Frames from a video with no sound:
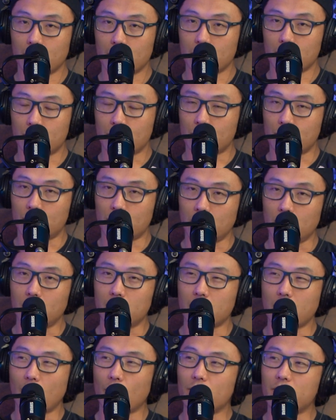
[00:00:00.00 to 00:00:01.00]

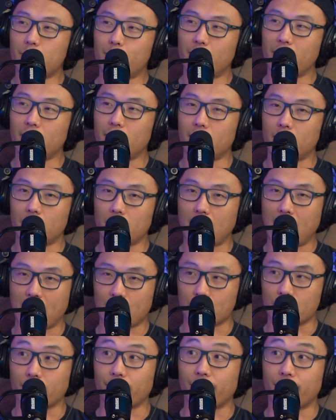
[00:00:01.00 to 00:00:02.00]
She's always been
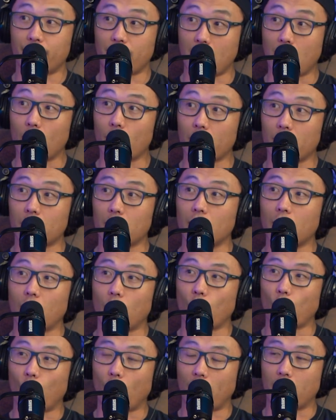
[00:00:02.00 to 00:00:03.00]
actually very
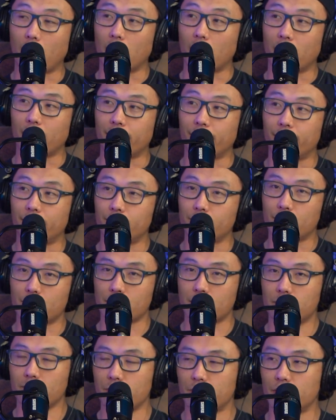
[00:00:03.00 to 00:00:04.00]
aware of
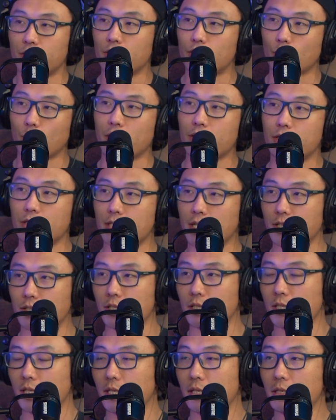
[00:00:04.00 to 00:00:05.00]
just situations that
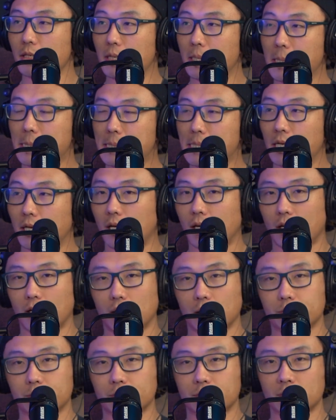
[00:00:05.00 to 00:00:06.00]
she's in.
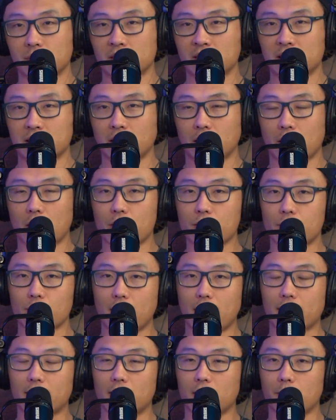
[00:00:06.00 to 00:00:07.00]
And also
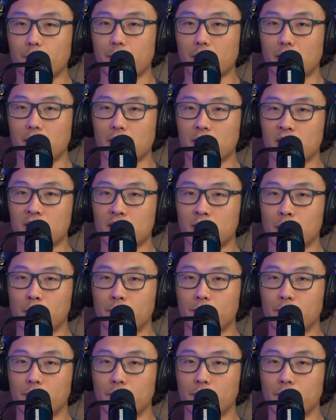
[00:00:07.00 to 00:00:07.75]
I think because